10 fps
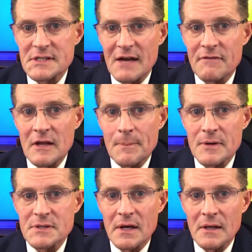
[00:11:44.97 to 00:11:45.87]

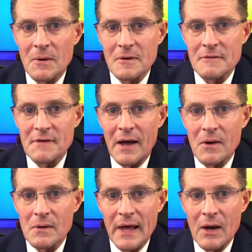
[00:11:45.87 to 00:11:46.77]
70% loan to
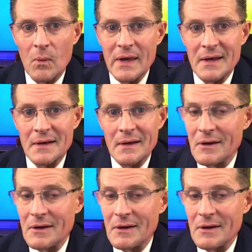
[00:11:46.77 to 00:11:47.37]
value like we did,